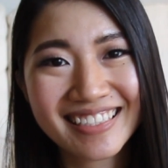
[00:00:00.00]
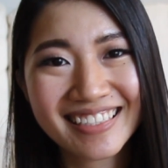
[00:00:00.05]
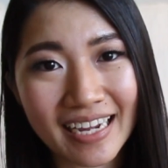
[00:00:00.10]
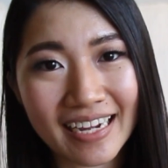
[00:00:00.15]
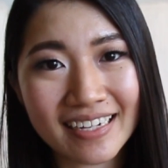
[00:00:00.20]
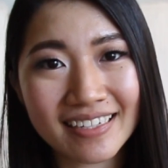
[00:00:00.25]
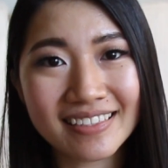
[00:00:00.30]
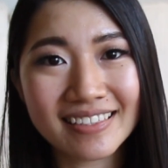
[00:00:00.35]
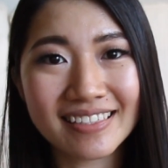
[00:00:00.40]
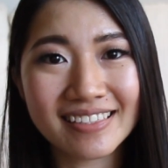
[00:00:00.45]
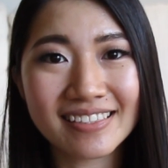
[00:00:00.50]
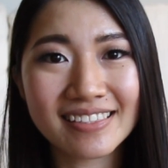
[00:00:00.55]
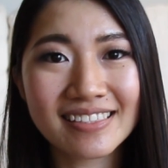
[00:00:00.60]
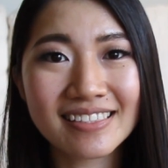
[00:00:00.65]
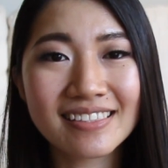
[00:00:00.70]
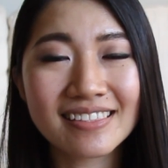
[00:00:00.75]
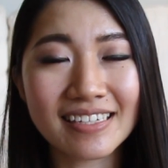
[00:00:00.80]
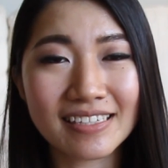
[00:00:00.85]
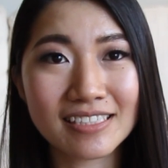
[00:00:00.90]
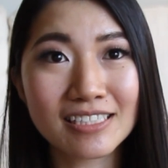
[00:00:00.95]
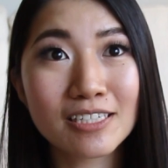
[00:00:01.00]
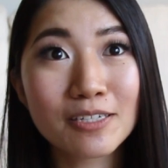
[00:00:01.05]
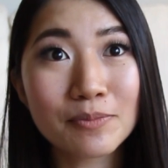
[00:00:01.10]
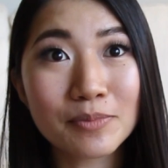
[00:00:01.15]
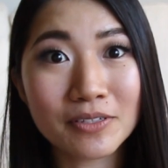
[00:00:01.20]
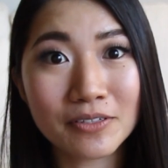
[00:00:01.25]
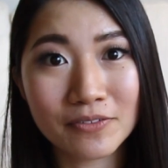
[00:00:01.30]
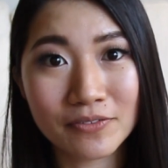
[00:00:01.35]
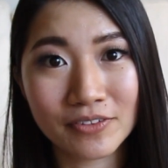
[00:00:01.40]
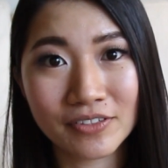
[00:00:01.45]
And it's such a
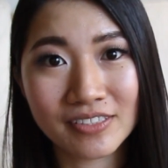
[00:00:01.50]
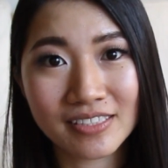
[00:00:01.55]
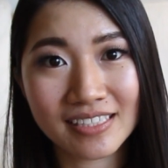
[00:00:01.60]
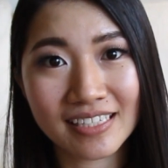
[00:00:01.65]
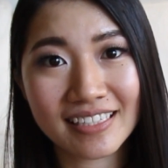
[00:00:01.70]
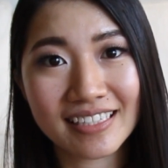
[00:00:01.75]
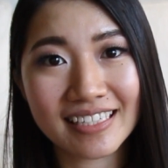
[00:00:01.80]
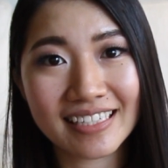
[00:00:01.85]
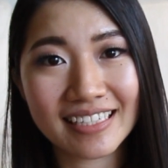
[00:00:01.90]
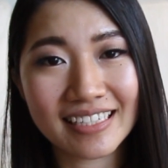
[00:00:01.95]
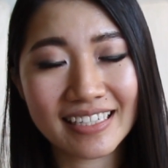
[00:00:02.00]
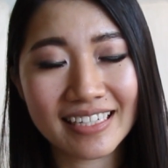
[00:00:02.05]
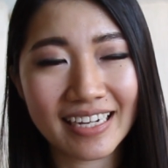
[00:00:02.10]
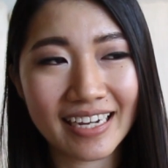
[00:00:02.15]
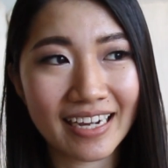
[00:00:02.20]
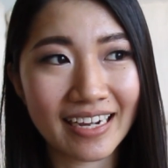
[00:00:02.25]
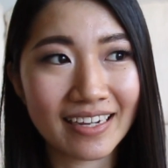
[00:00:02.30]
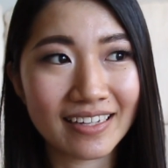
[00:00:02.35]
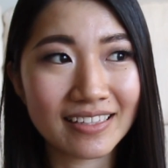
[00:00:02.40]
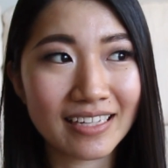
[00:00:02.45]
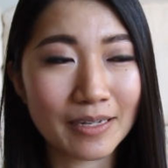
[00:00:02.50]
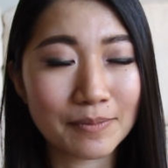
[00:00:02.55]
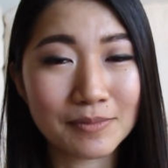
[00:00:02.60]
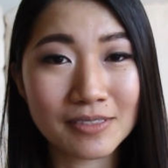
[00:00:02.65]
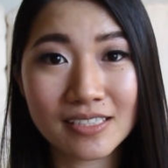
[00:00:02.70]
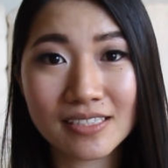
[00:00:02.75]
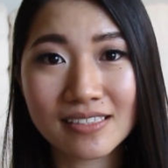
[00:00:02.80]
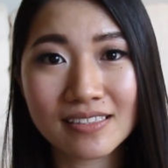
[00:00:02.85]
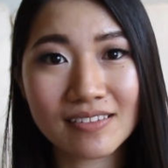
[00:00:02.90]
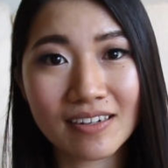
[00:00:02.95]
beautiful city, and I'm
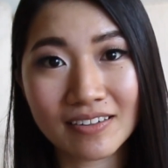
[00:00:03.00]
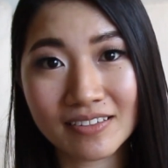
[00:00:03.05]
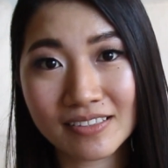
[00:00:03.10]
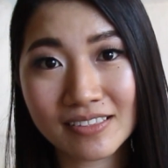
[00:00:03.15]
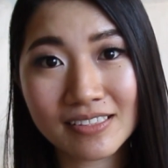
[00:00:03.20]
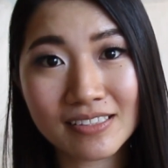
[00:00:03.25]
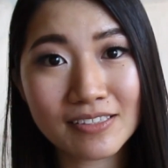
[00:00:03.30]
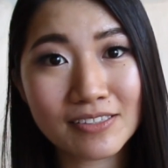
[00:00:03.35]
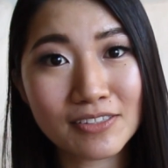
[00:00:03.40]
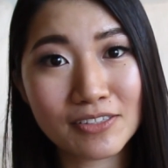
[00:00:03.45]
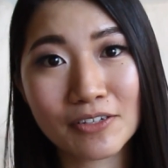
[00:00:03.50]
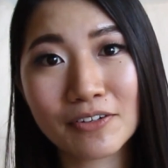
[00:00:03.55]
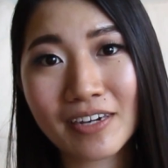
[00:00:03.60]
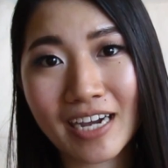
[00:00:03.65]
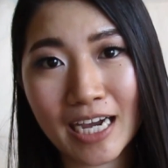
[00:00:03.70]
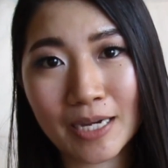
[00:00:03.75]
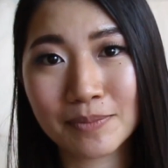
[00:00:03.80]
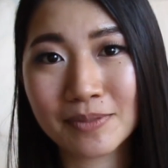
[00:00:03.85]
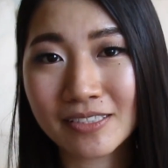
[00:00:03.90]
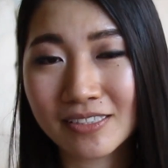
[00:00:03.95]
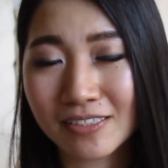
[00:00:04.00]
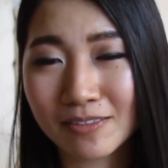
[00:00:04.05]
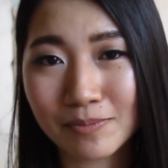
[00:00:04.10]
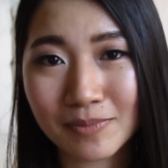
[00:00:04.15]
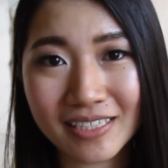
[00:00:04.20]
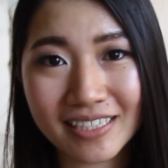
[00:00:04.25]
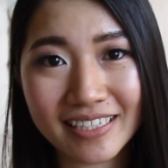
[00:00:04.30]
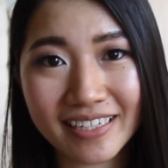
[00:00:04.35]
just honestly so happy to be